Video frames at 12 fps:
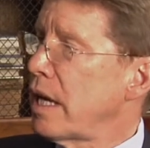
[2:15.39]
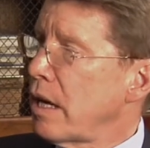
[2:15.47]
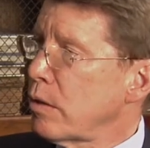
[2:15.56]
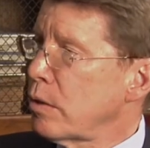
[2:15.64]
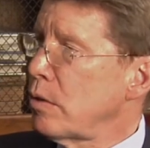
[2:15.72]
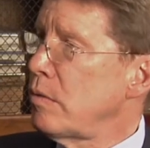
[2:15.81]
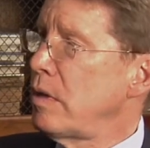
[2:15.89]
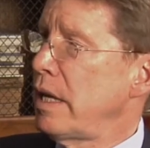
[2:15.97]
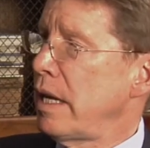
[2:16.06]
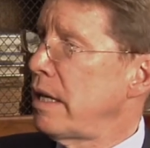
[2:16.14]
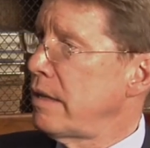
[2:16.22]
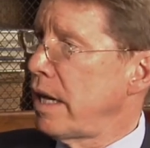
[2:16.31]
Calhoun
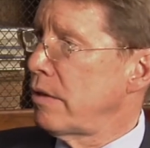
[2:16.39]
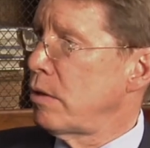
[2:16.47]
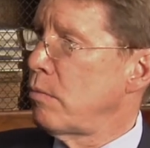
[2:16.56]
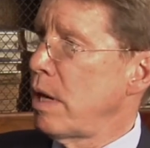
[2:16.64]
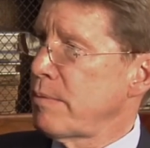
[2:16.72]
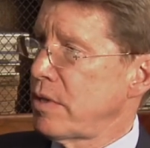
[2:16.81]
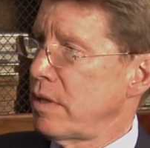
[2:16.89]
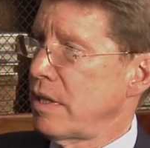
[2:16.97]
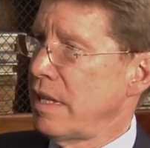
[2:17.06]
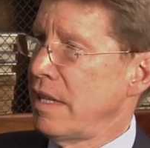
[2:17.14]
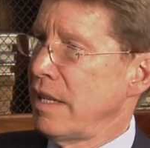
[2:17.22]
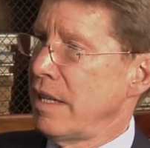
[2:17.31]
and Daniel
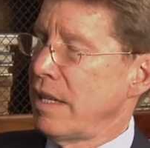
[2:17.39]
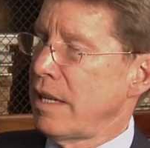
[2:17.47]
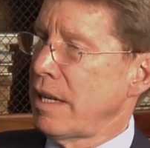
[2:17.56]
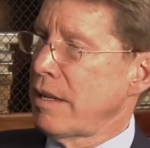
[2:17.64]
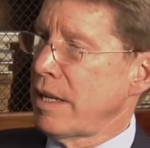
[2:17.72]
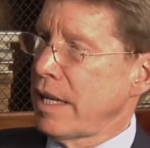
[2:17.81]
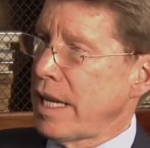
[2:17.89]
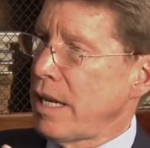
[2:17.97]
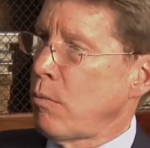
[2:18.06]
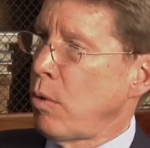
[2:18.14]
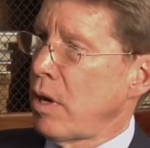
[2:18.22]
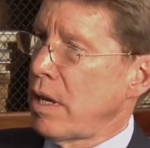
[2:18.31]
Webster, uh,
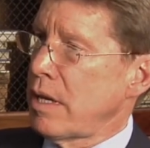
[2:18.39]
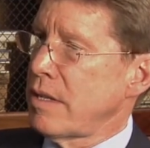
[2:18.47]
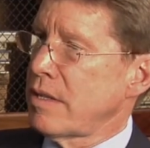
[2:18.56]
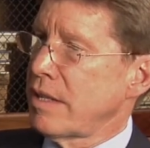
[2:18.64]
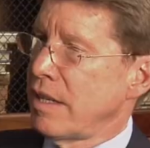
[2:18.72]
he was